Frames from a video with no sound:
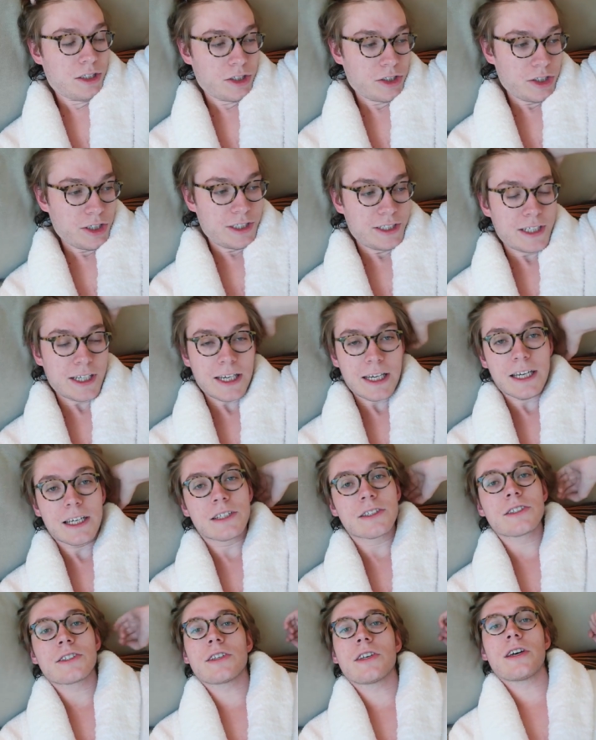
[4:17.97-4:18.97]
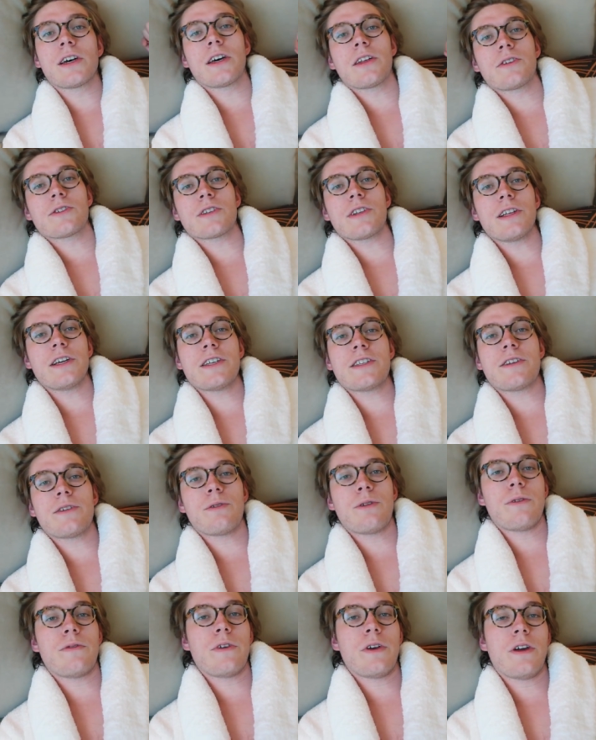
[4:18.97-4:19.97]
Good digs. There's a lazy
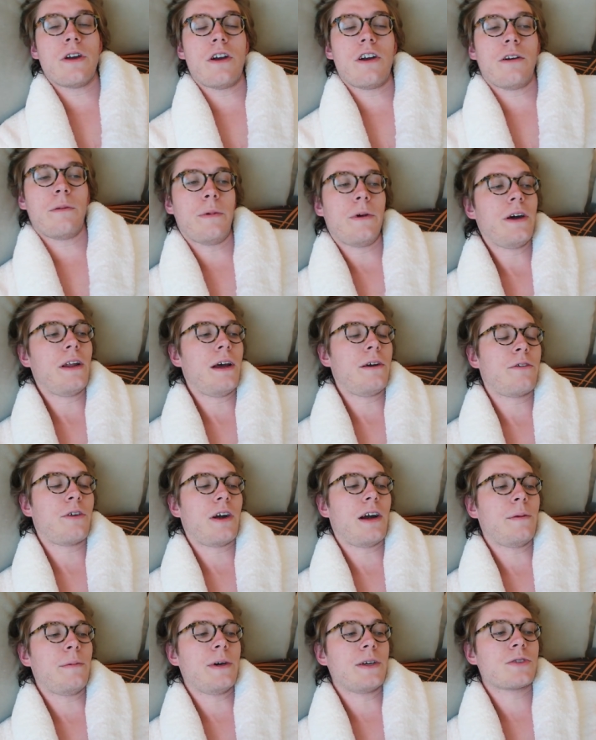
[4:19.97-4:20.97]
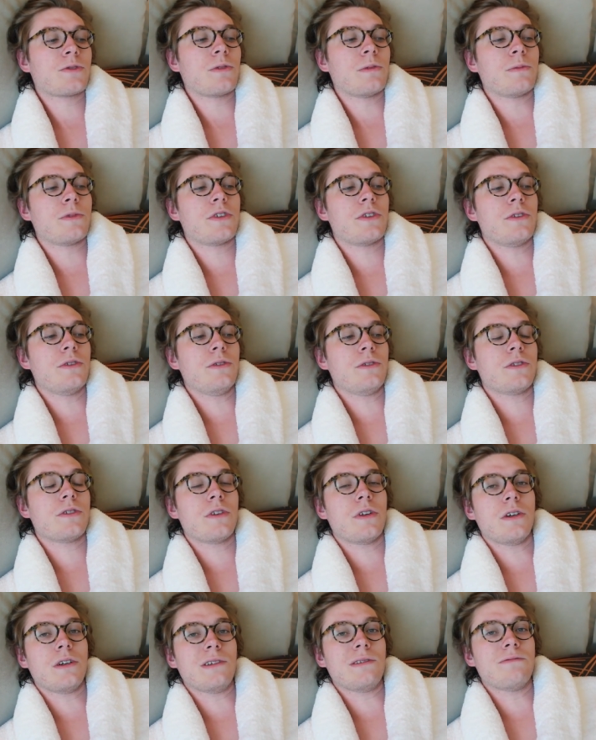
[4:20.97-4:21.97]
river here, but I forgot my swimsuit,
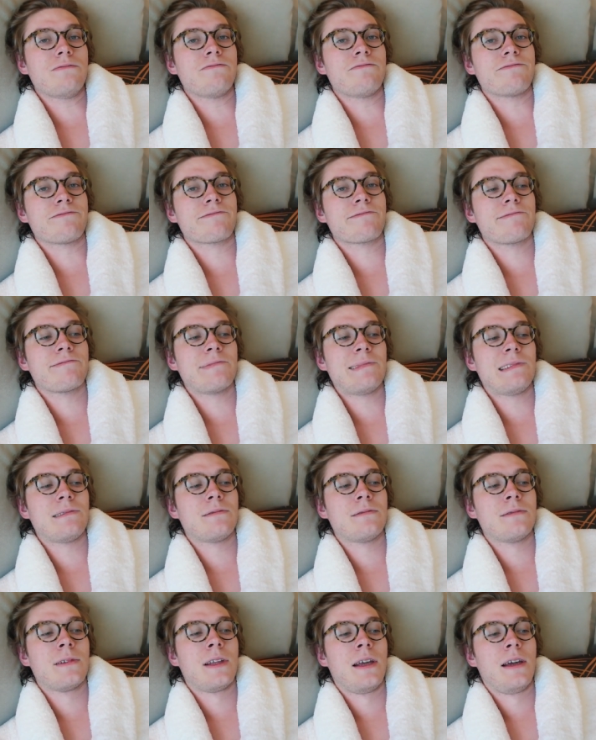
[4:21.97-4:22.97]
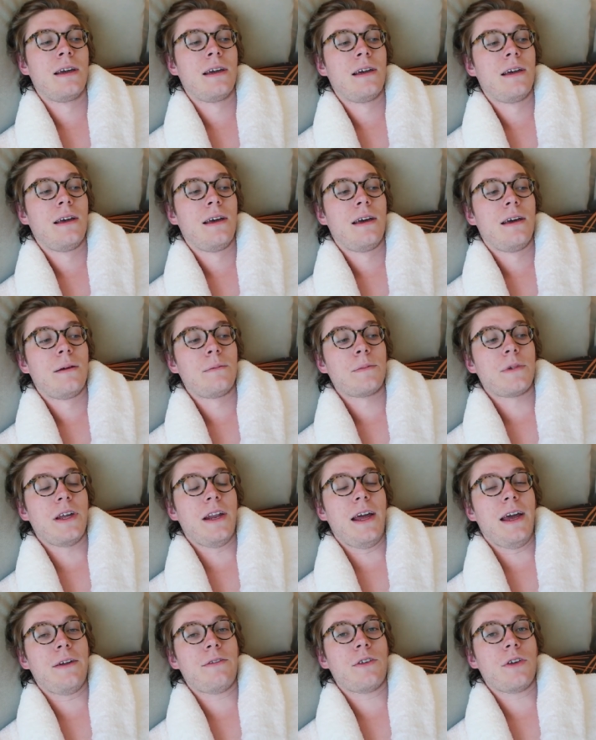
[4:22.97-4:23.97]
so I'm
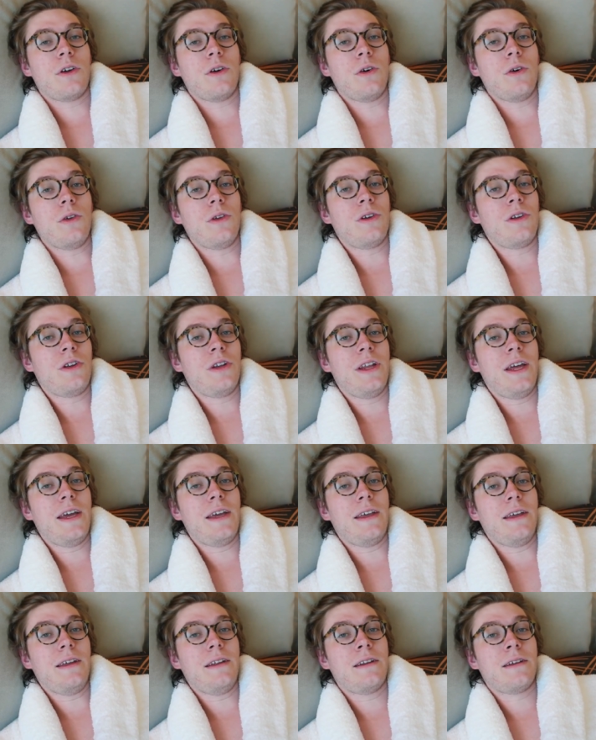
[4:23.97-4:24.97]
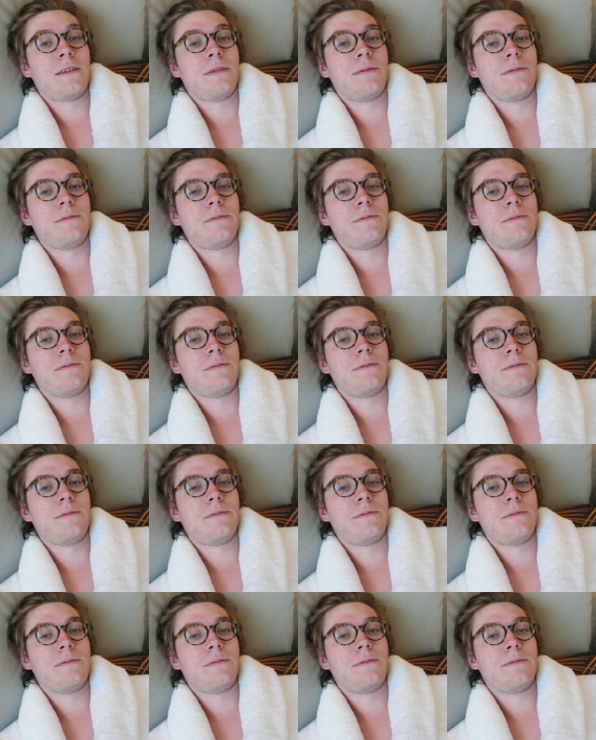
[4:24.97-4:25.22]
gonna have to go a little naked.